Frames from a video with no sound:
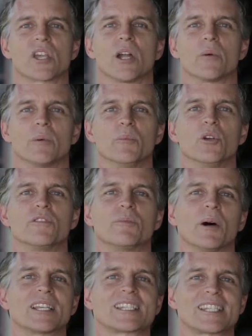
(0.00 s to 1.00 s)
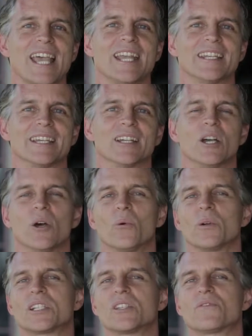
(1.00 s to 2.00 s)
are removed by sanding,
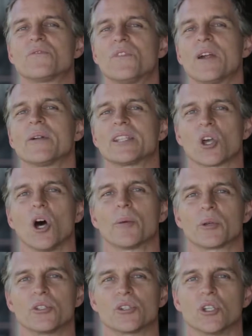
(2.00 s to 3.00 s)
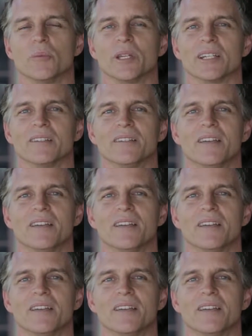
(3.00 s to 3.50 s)
which is very time consuming.